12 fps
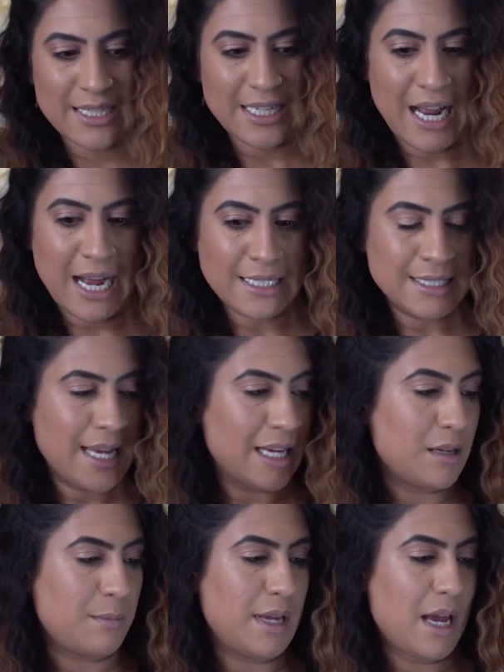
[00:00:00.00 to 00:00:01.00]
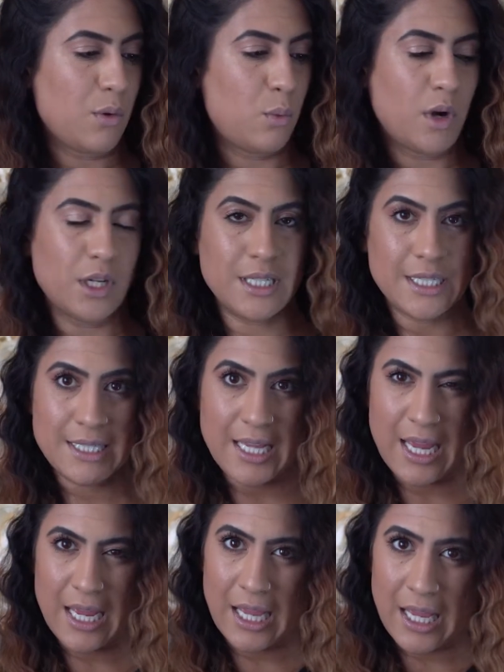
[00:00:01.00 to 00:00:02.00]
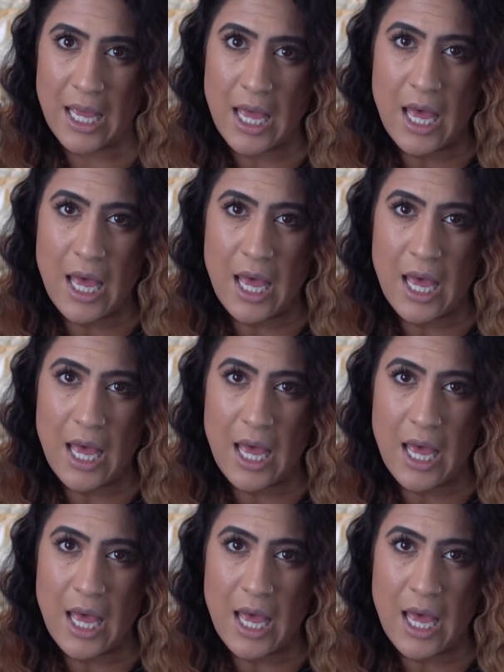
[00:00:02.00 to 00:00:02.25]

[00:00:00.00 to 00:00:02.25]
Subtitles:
It has taken me, I want to say,